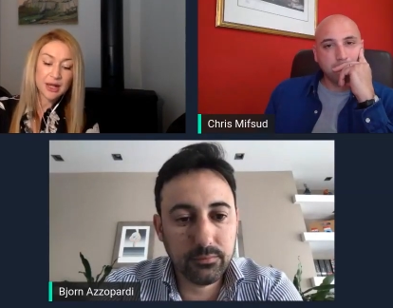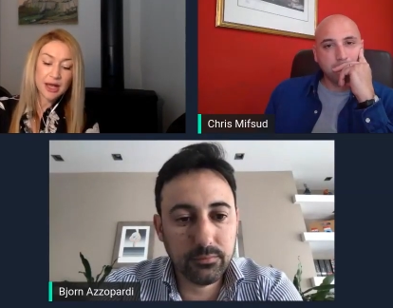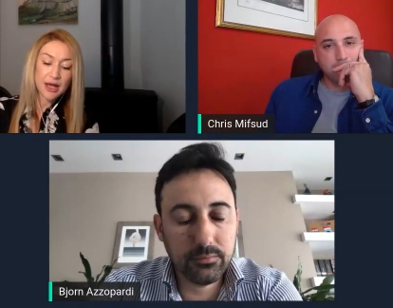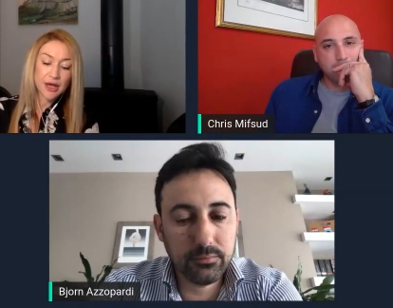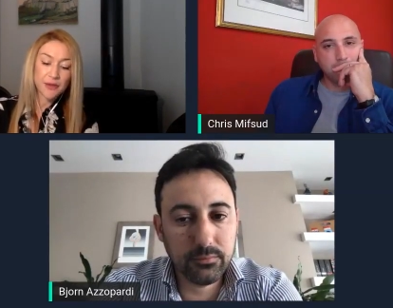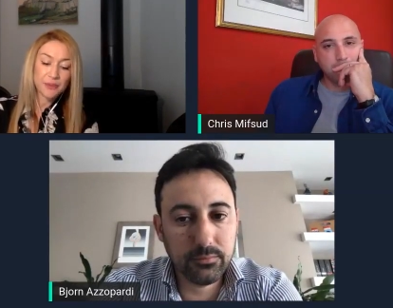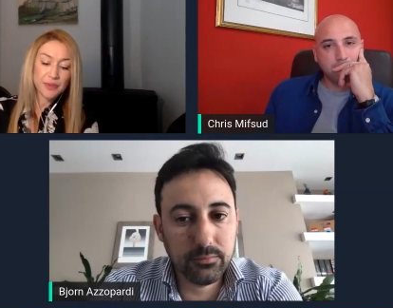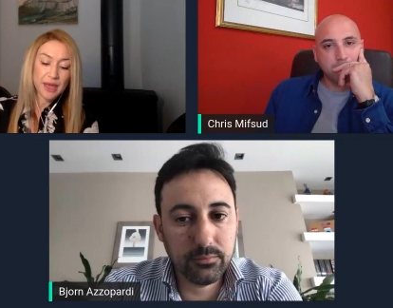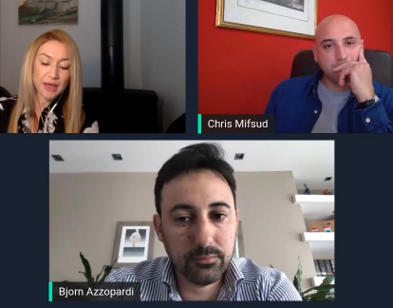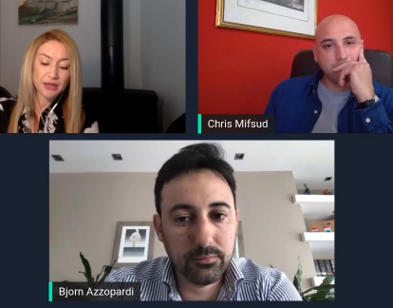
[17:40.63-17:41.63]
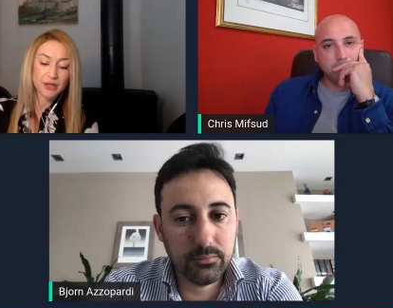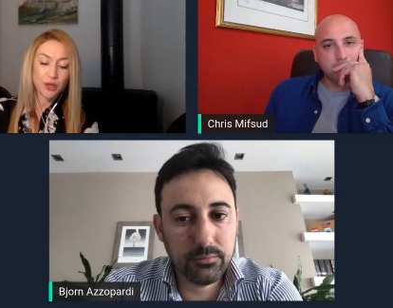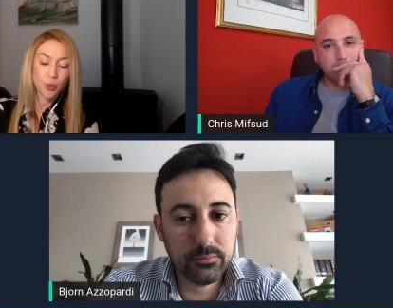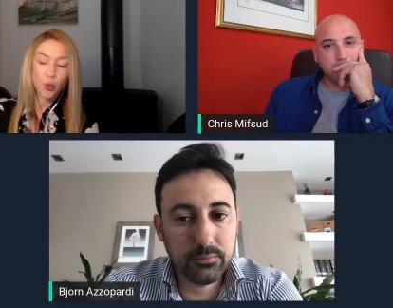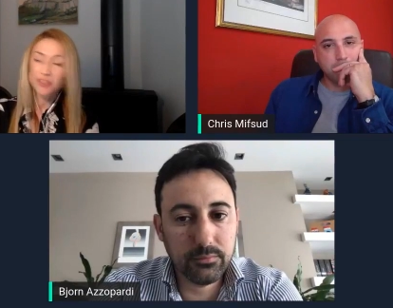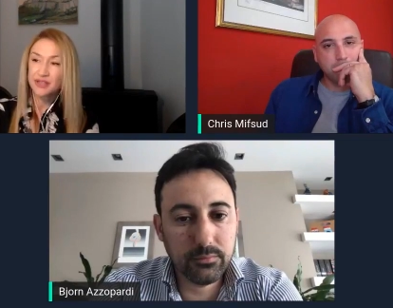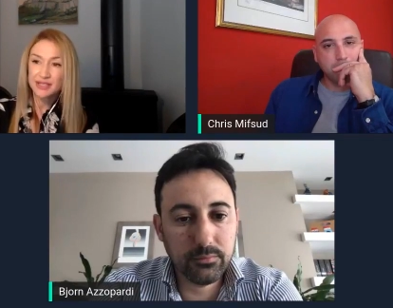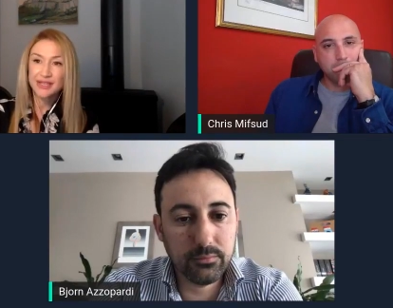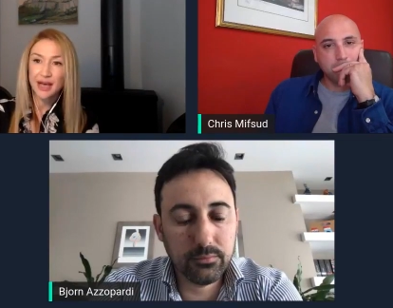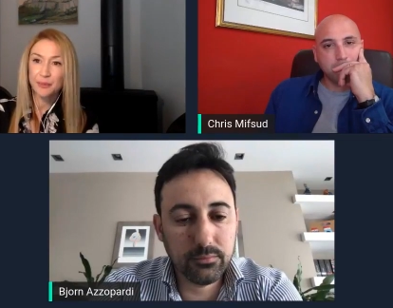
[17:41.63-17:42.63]
Speaker 1: Um, you know, what are these
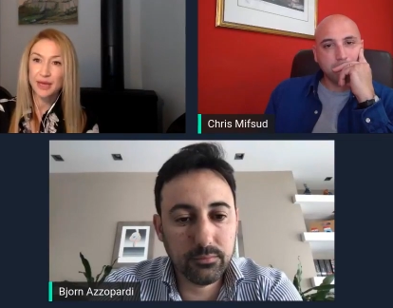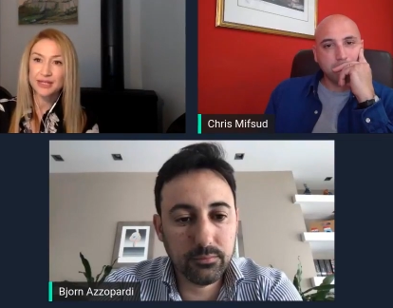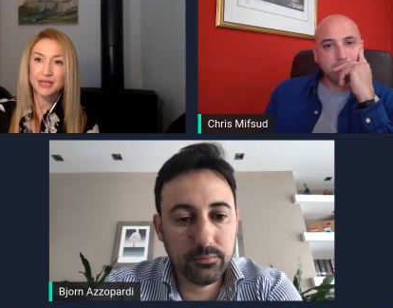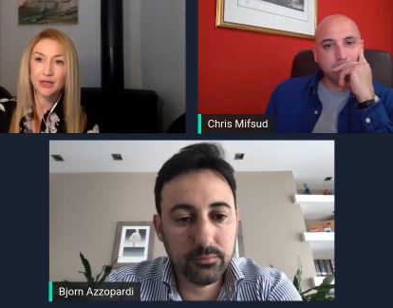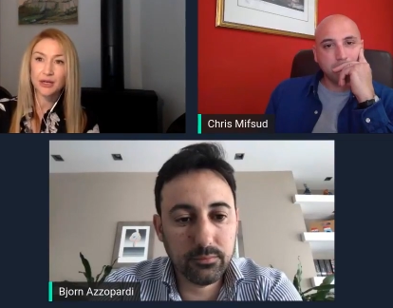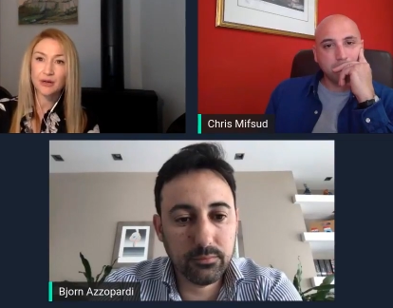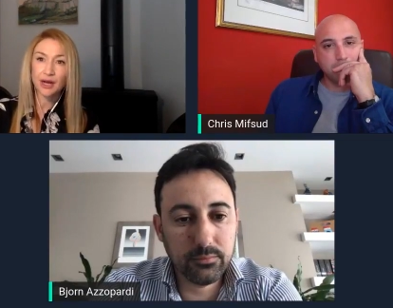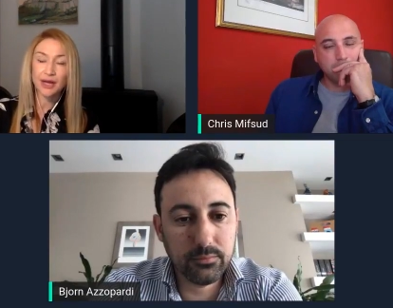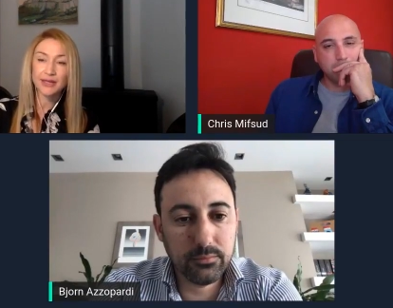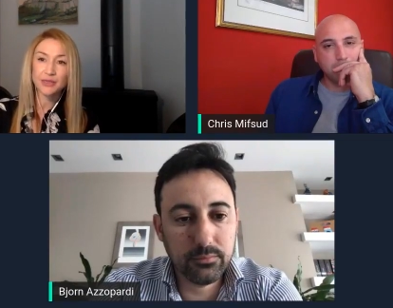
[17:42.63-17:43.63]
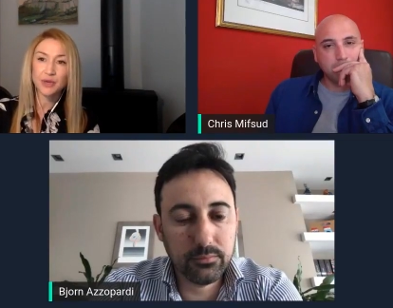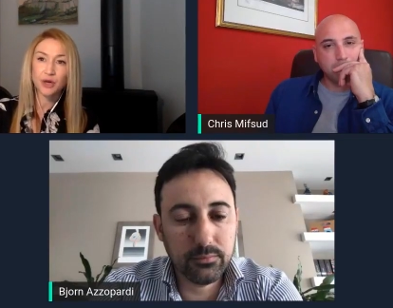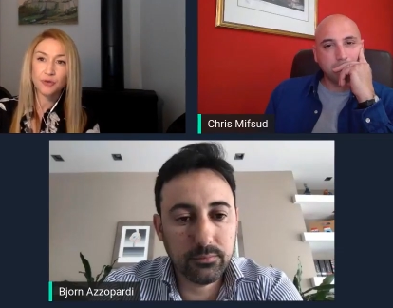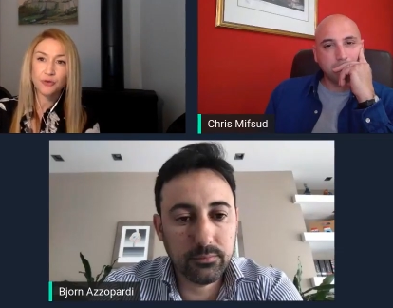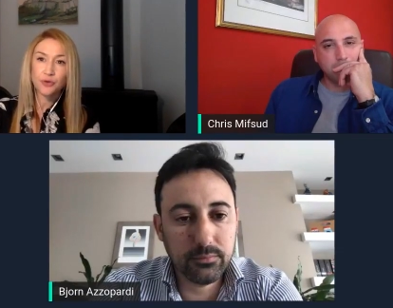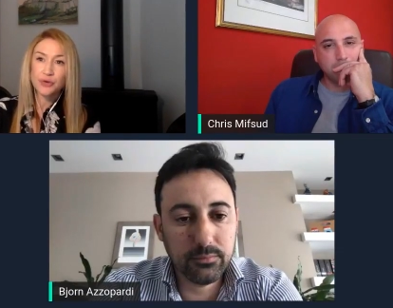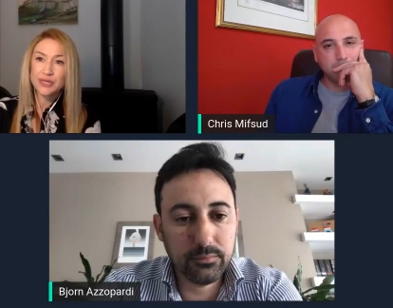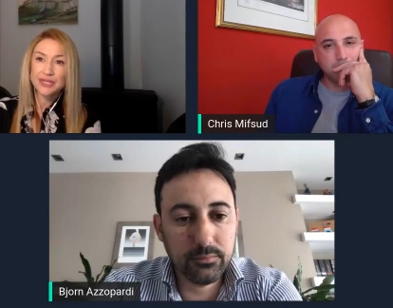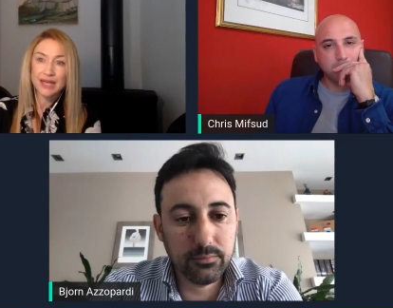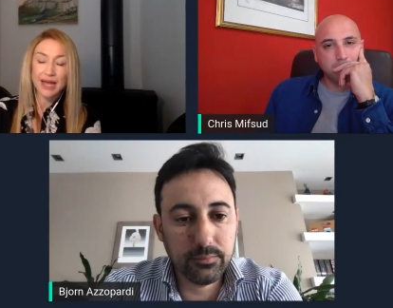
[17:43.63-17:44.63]
campaigns going to look like as we go forward,
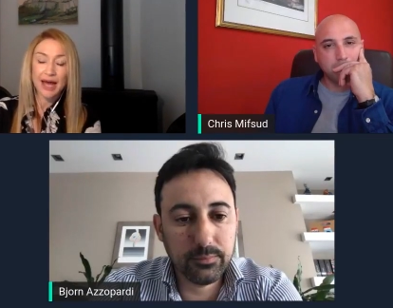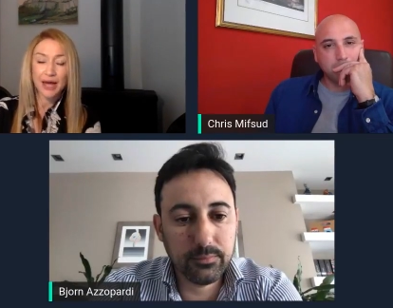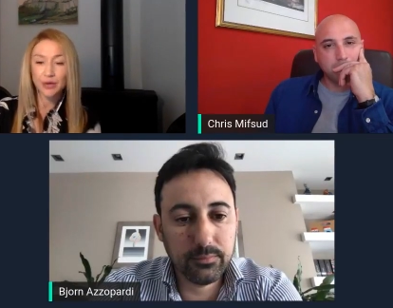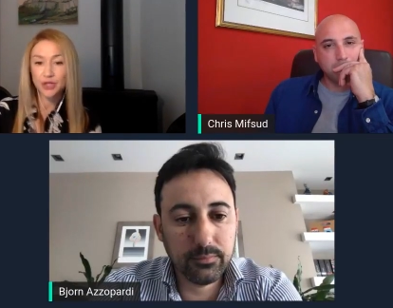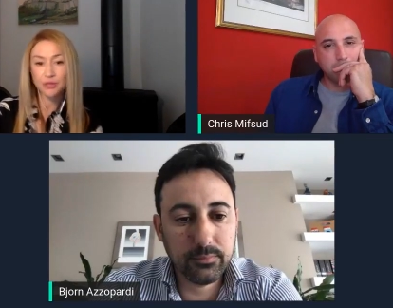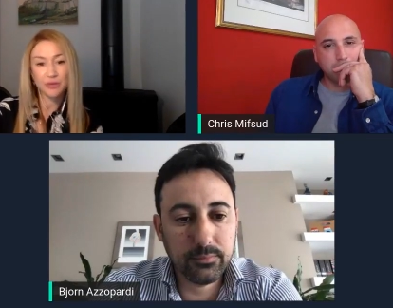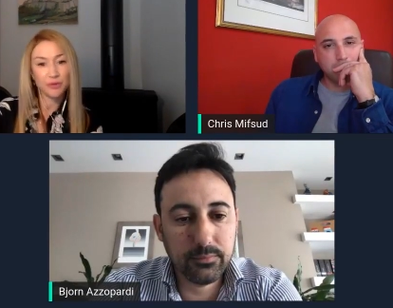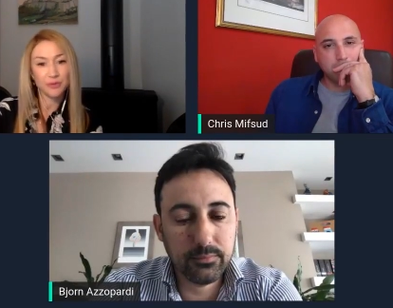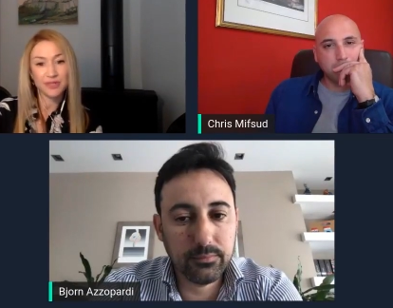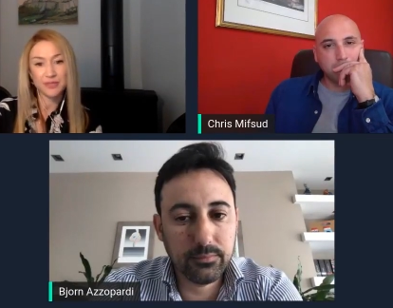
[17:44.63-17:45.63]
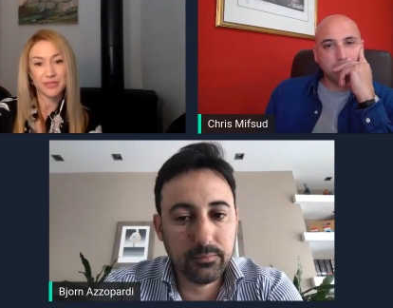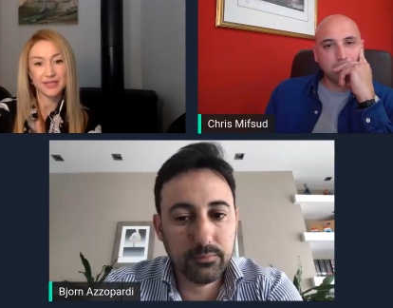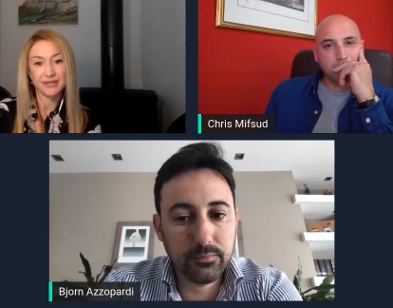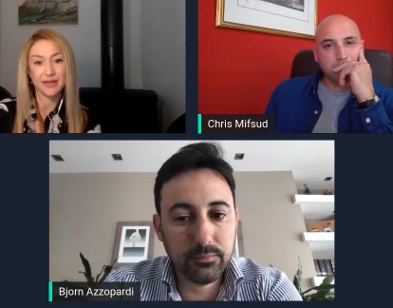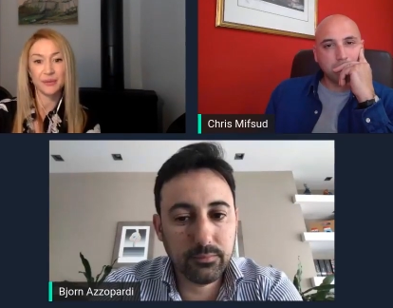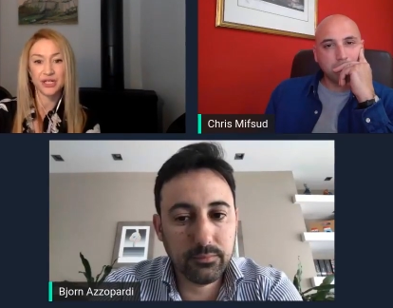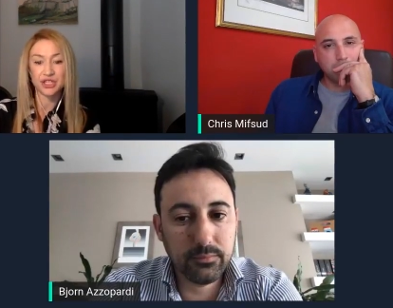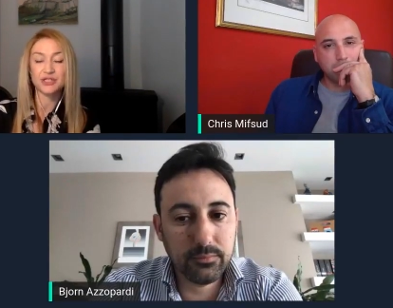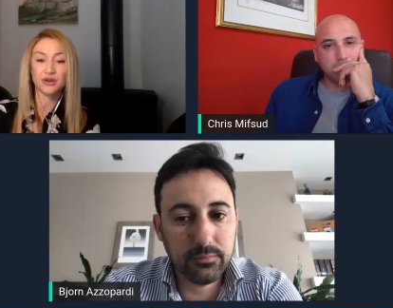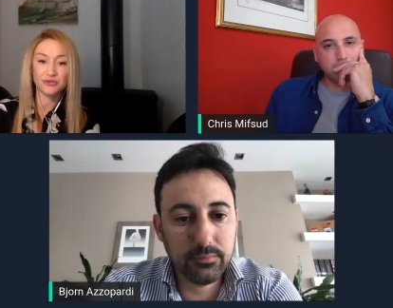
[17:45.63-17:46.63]
and how should people be splitting their
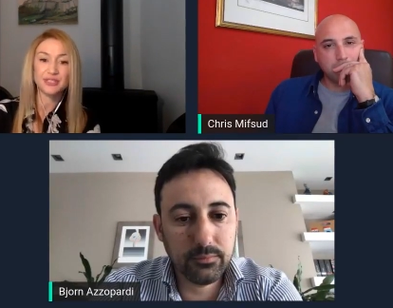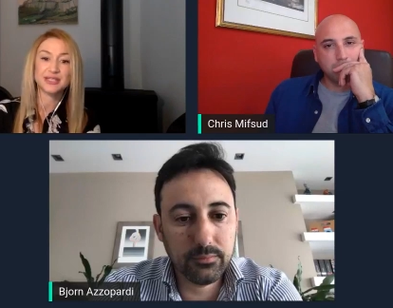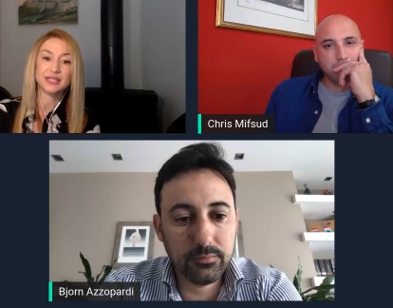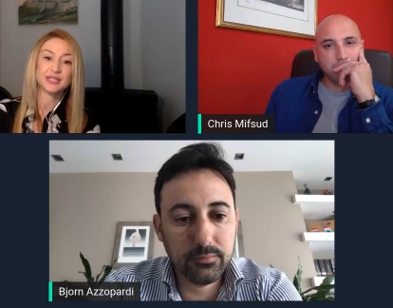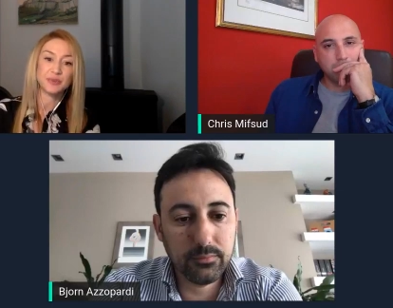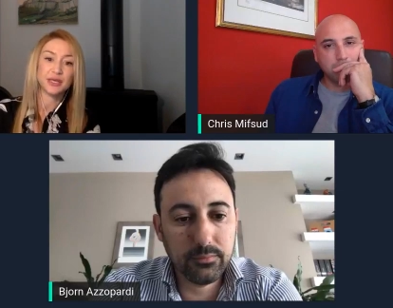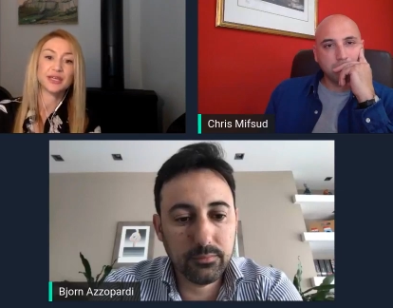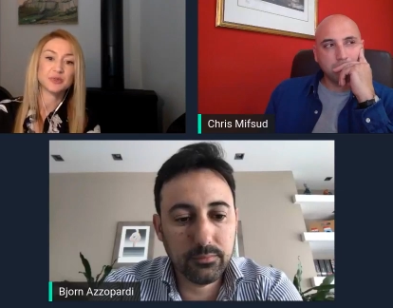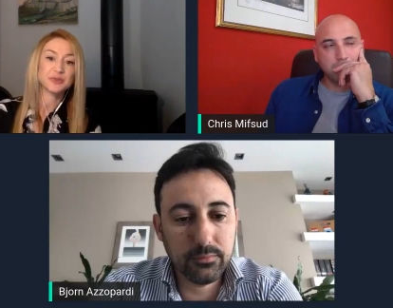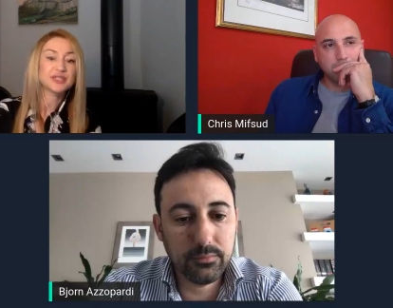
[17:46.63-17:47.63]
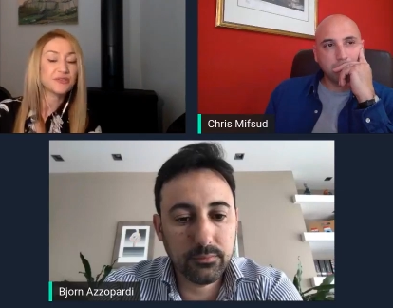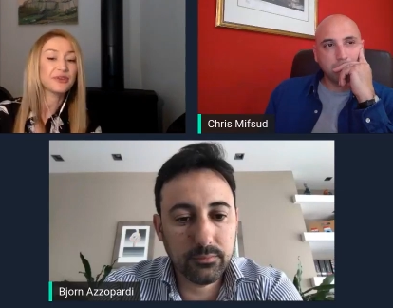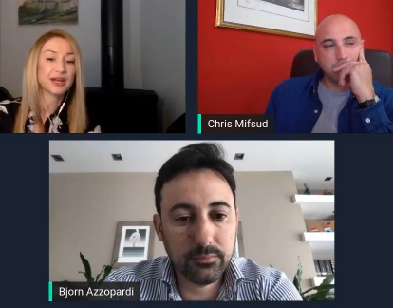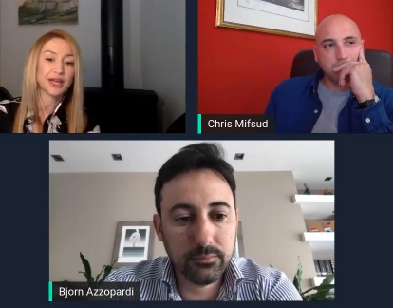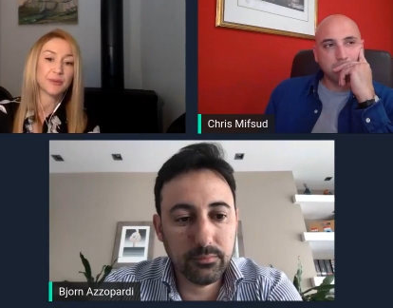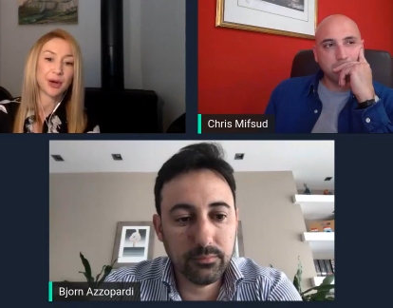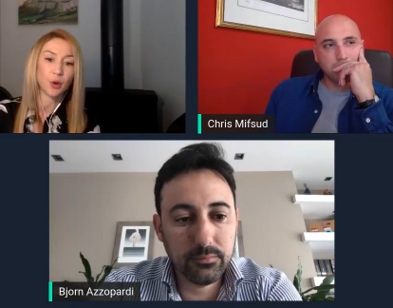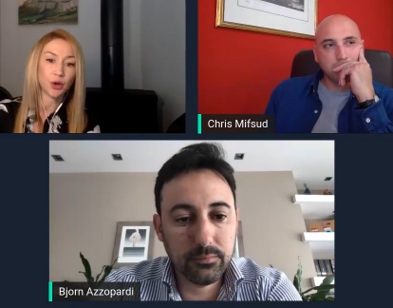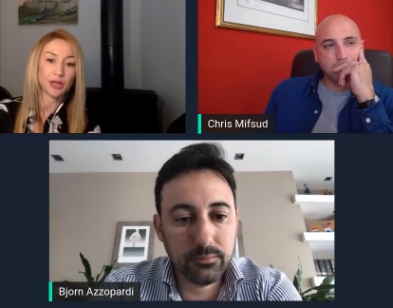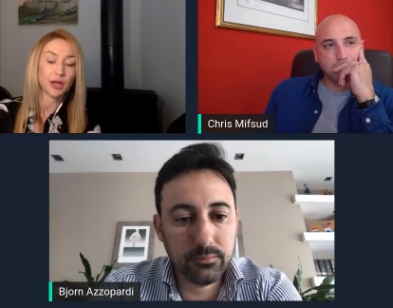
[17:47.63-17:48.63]
budgets? Obviously, speaking specifically about
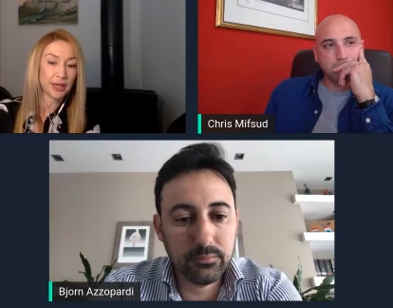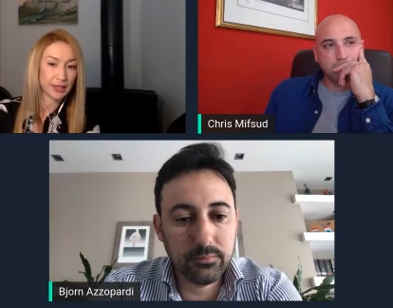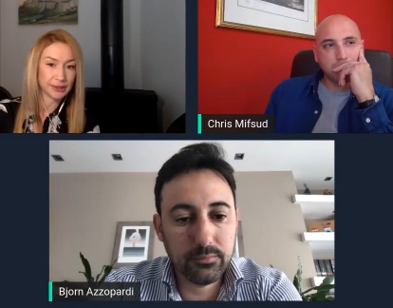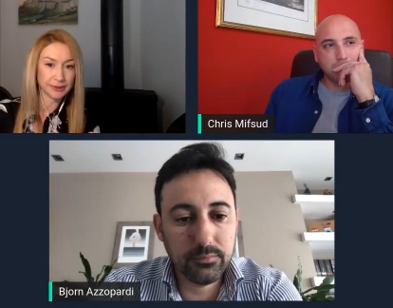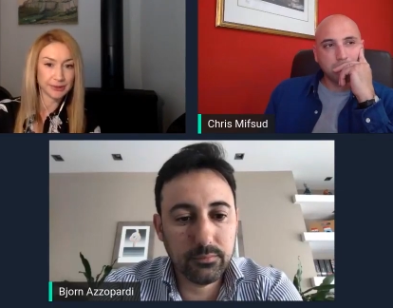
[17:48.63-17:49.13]
online.